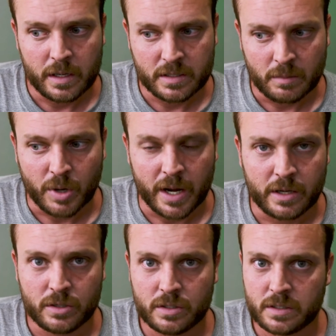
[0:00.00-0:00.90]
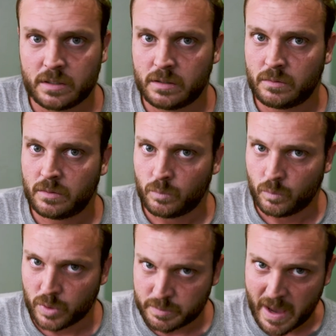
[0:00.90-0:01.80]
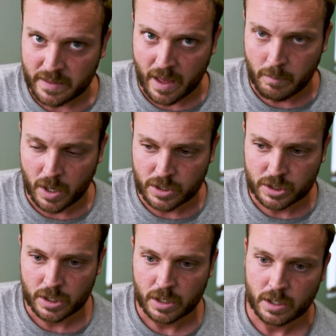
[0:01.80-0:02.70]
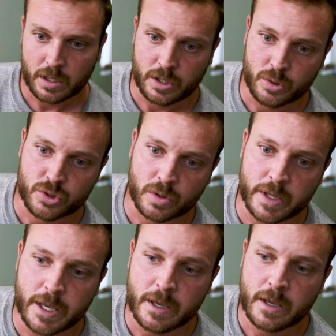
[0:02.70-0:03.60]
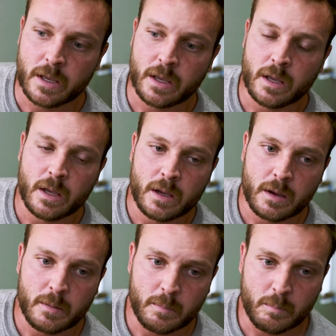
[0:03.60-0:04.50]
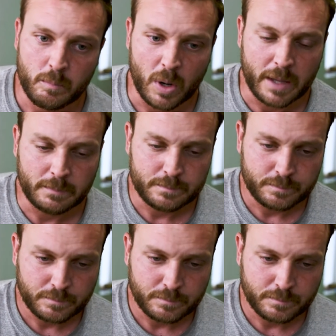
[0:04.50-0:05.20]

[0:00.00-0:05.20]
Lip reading: is someone I respect that much, usually. But